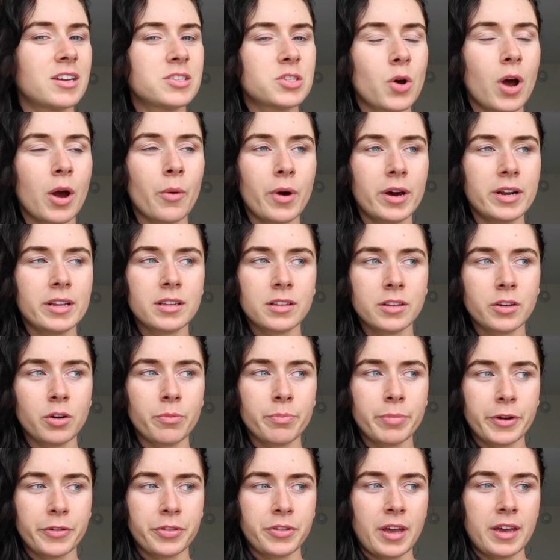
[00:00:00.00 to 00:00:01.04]
So I wanted a little
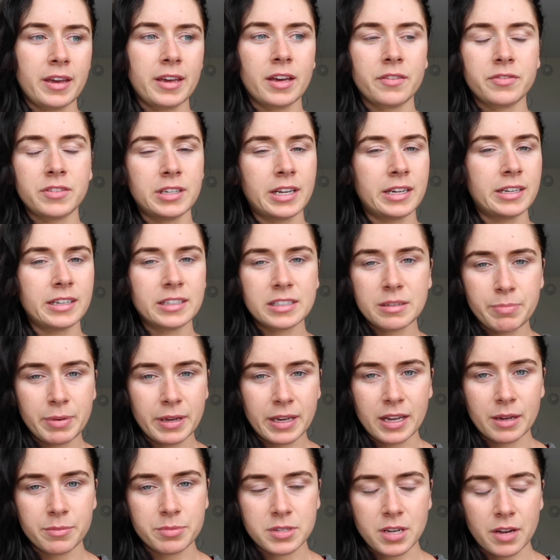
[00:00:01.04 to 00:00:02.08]
birthday gift and I needed to
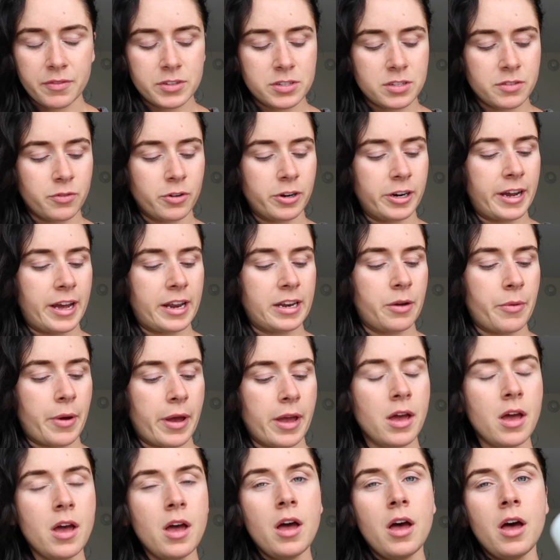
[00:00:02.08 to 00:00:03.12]
pick up stuff at Sephora anyway.